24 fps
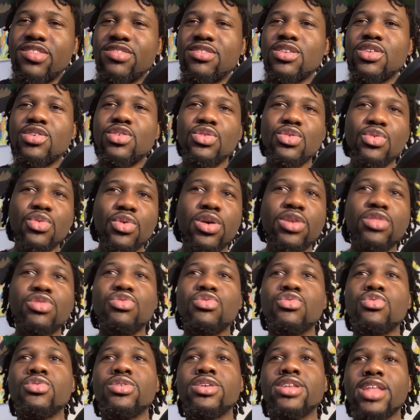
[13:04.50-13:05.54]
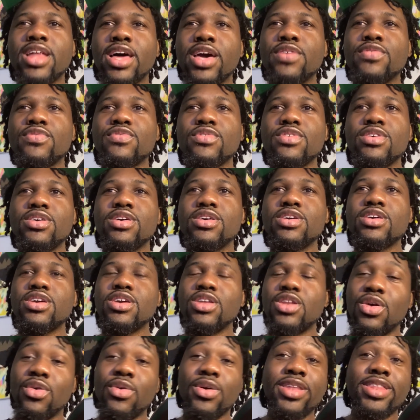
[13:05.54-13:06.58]
that I was going through in life,
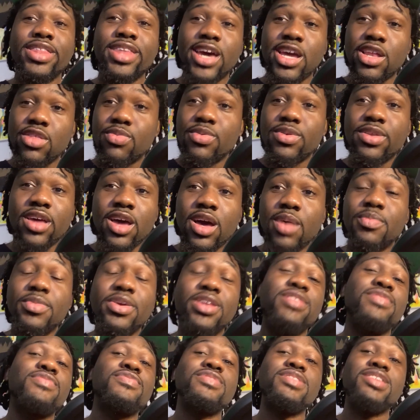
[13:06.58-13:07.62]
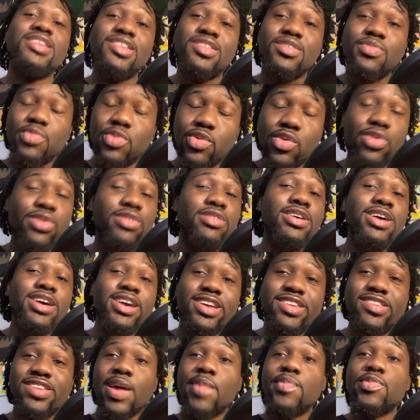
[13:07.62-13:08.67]
and that's what helped me to finish Bold Saga
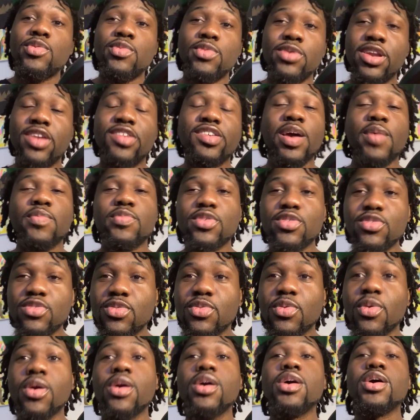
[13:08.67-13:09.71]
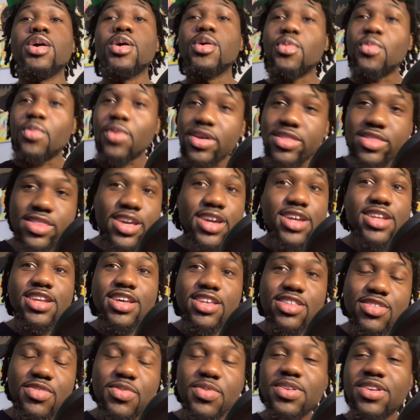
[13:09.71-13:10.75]
chapter 1 and chapter 2. One thing led
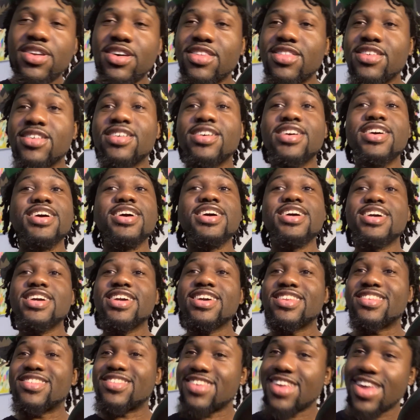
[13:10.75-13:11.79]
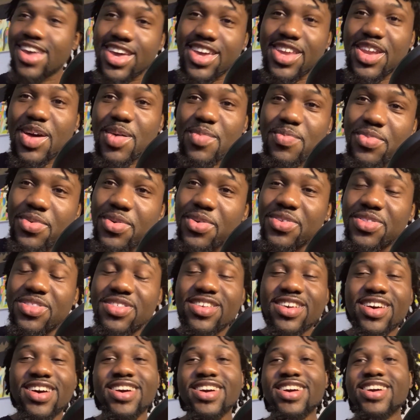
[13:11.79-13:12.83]
to another. He's checking out Bold
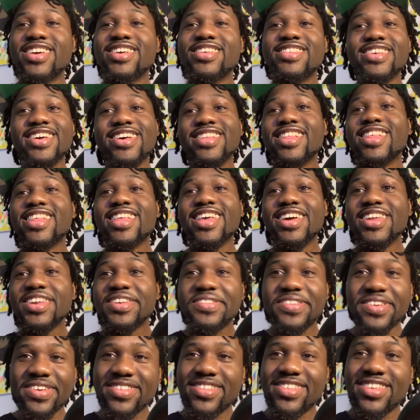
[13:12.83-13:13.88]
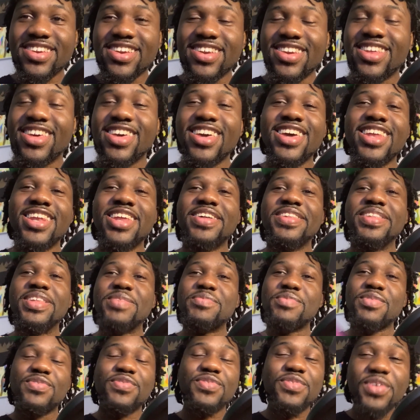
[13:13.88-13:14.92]
Saga. He says he's interested in it. And I'm like,
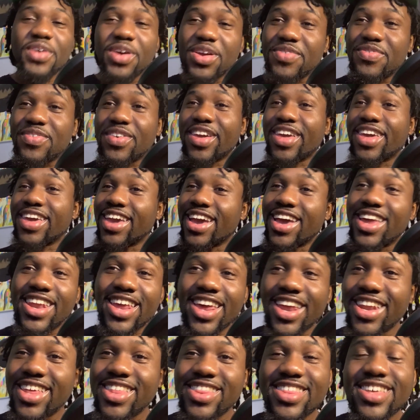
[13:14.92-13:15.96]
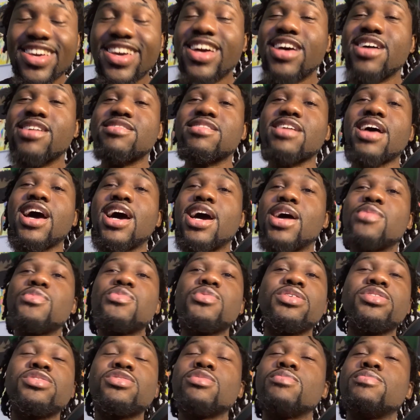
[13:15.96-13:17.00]
before you even get anything else, I
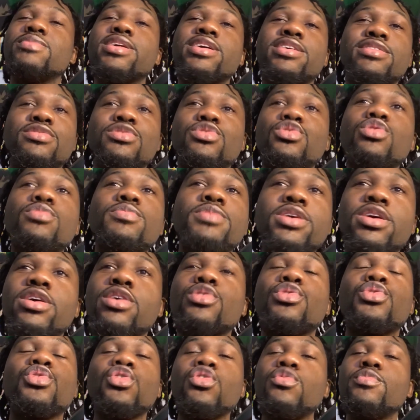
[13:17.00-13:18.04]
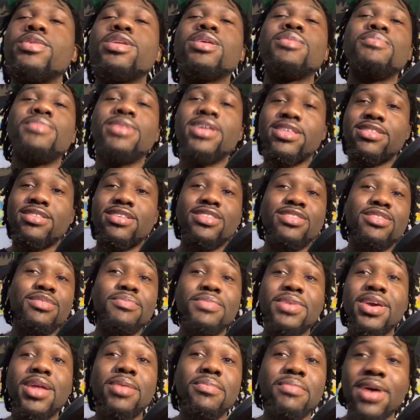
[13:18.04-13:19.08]
want to bless you because you've been a blessing to
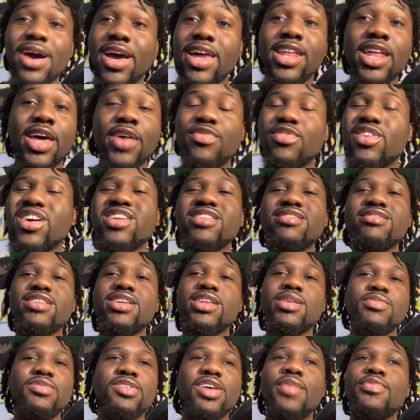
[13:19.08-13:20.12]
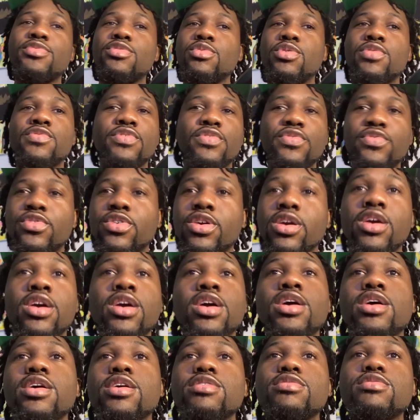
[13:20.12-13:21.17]
me in my life. So I just send him chapter 1 for free.
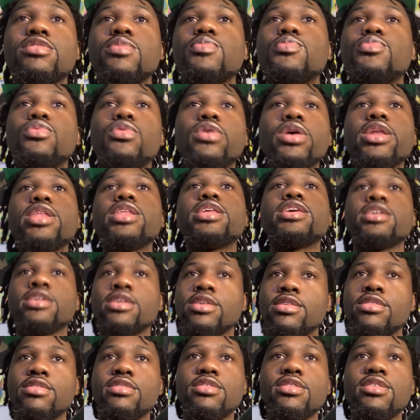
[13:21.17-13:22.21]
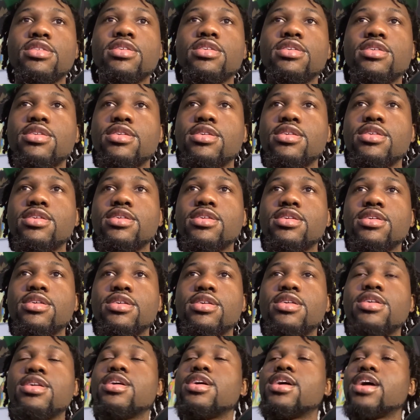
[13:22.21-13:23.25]
So the point is,
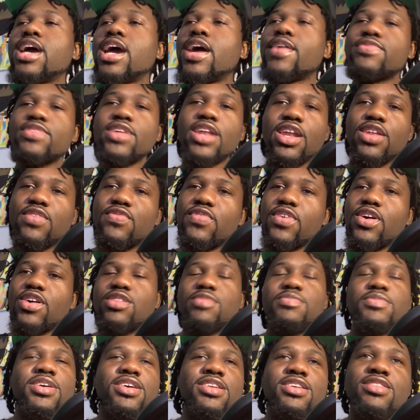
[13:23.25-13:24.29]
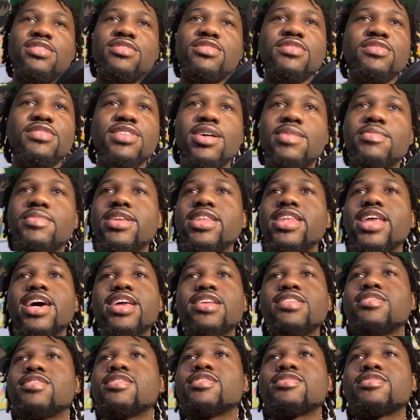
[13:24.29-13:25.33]
after that, he followed me on Instagram. And that
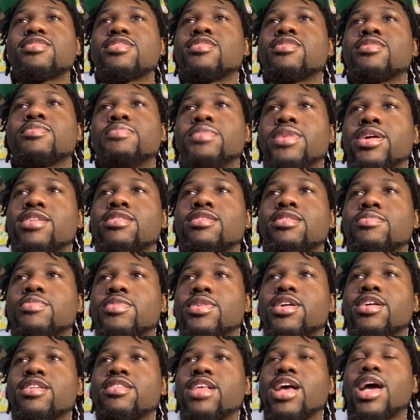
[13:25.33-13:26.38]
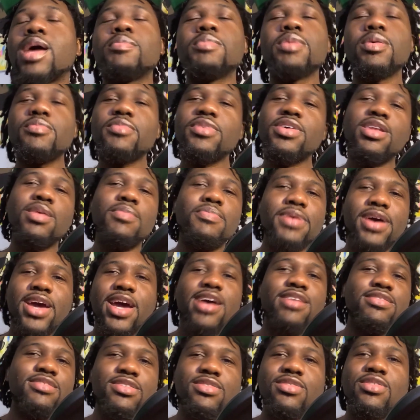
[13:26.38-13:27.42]
just is amazing, because I remember in the
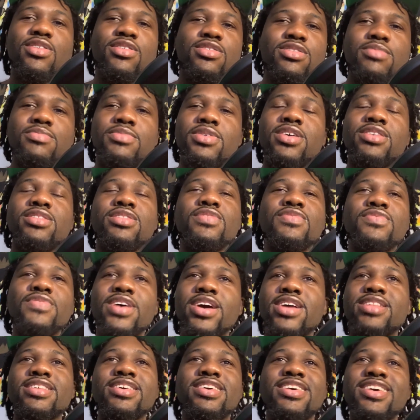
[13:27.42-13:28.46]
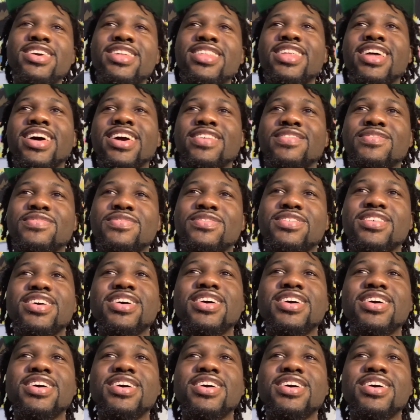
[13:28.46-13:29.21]
past he talked about the fact that he loves